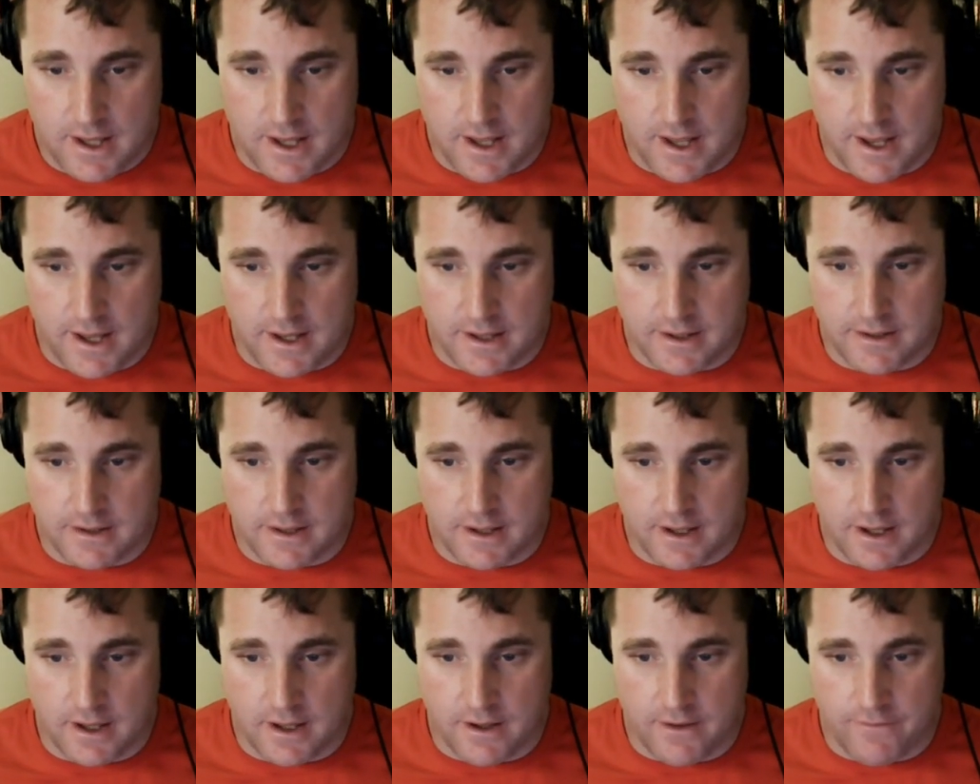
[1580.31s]
And
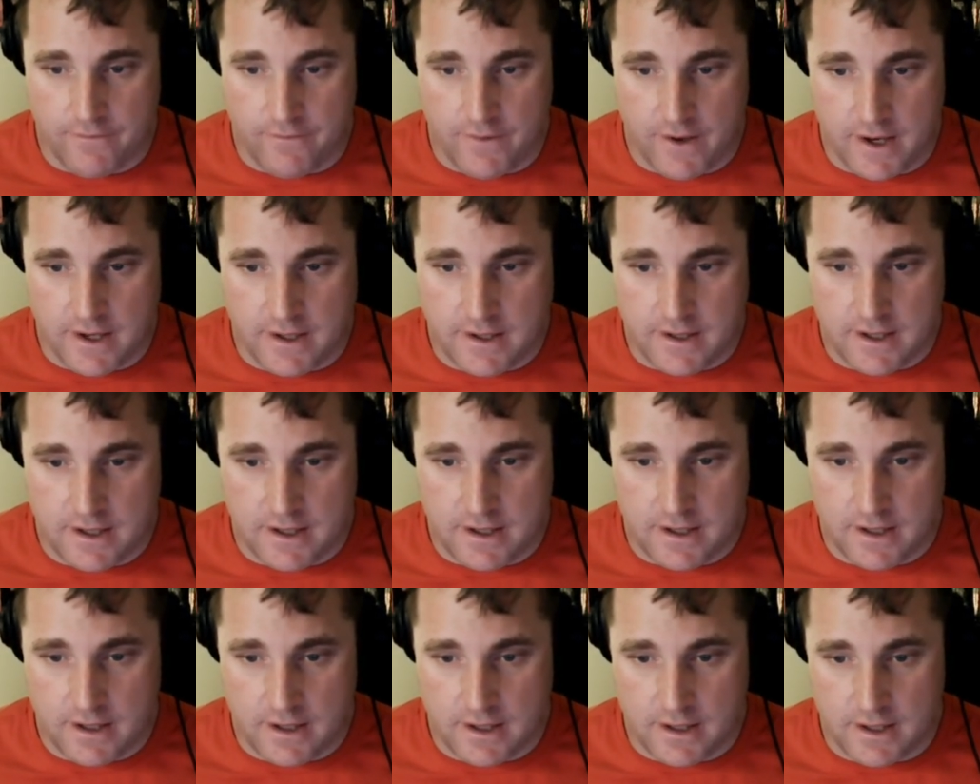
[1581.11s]

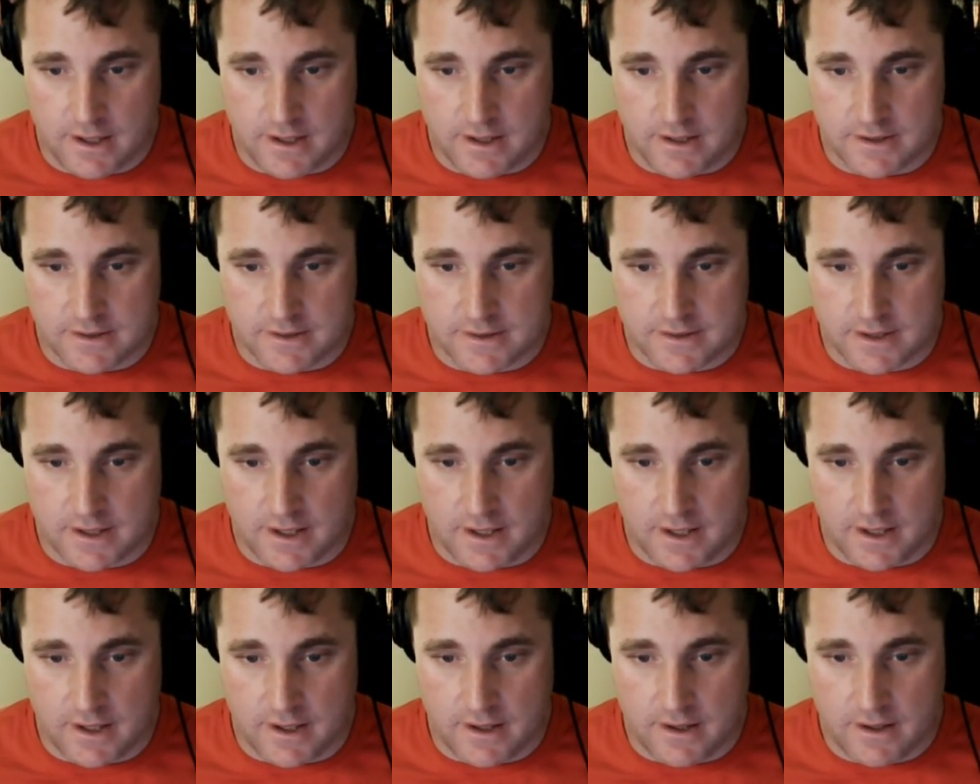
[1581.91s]
Vandy is
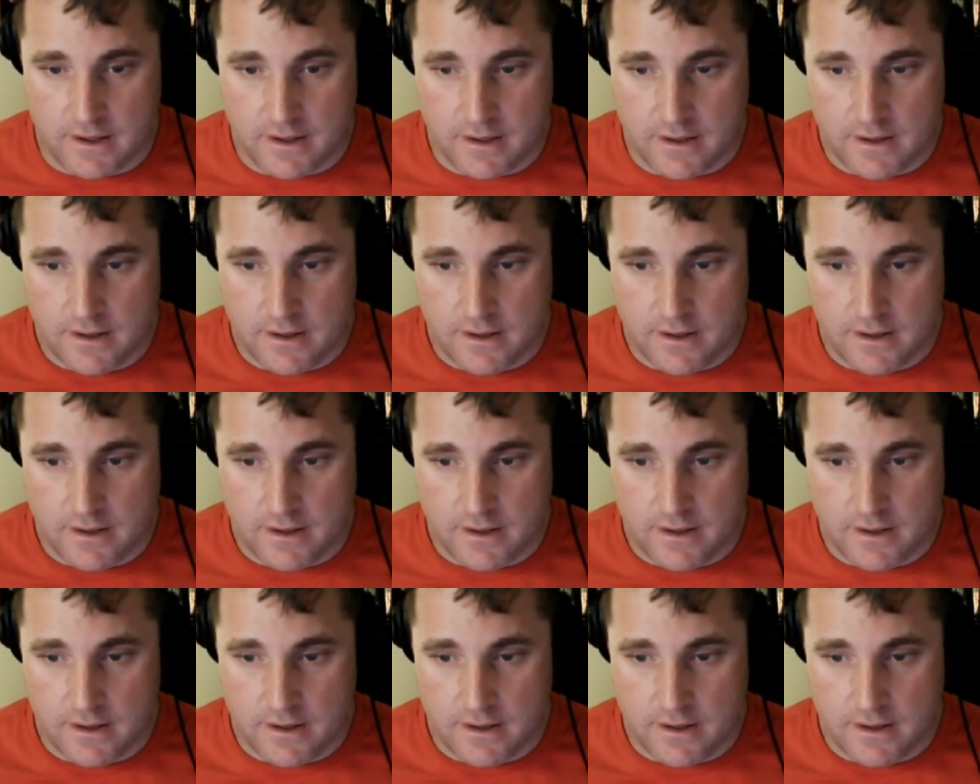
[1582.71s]
23-6,